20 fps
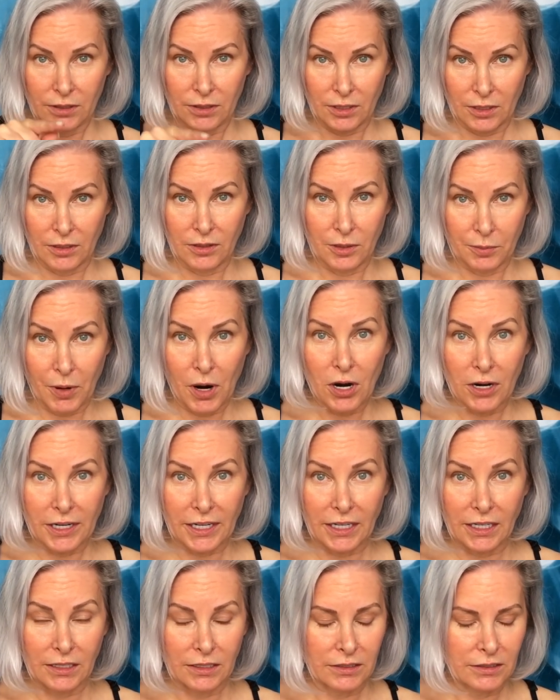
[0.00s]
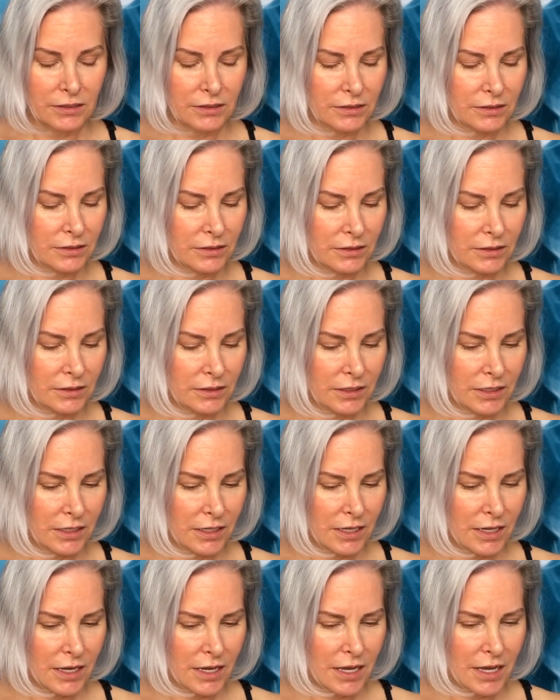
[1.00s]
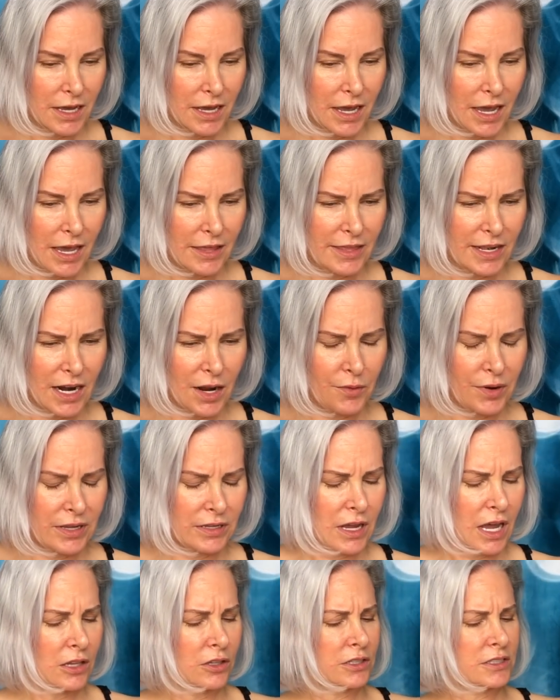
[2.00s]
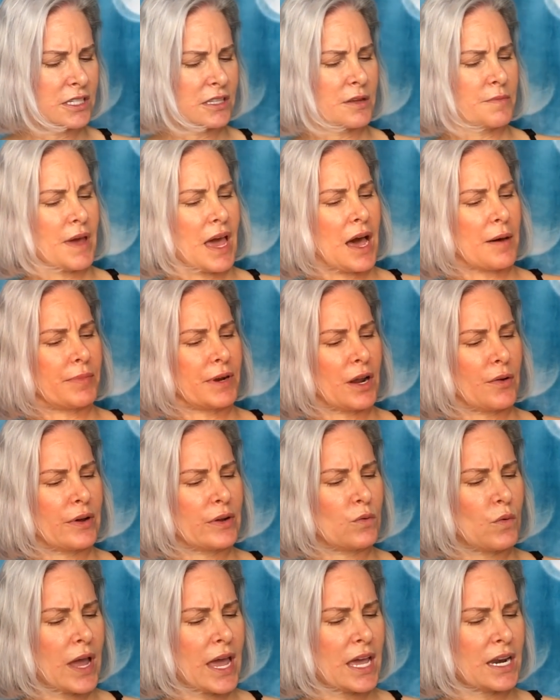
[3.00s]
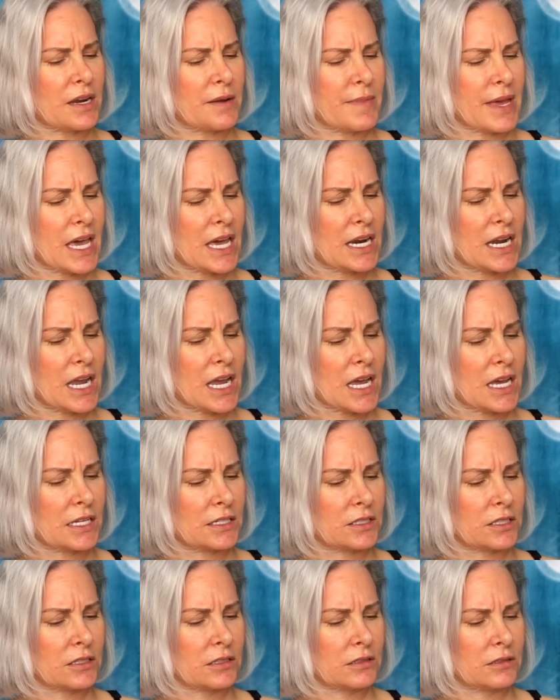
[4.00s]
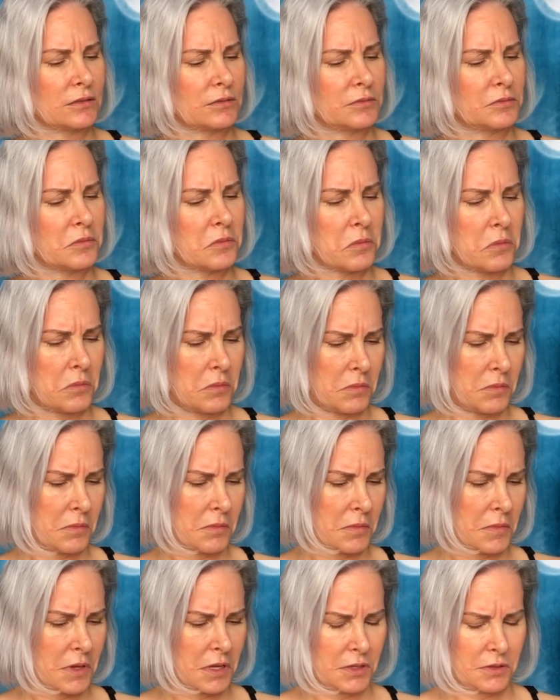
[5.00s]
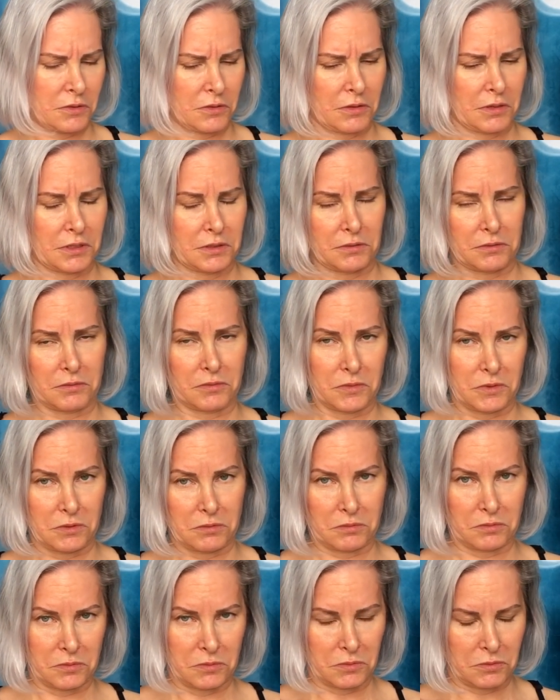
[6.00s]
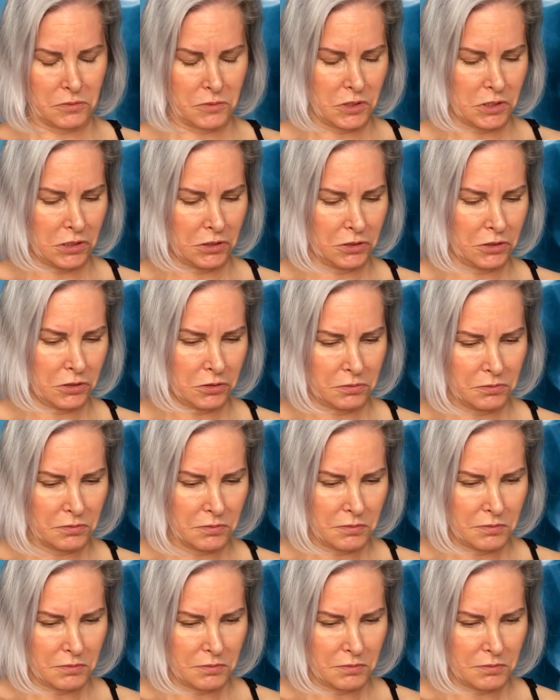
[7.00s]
the, the party. And then I went, I looked at the map and I went, wait a minute. I did a little,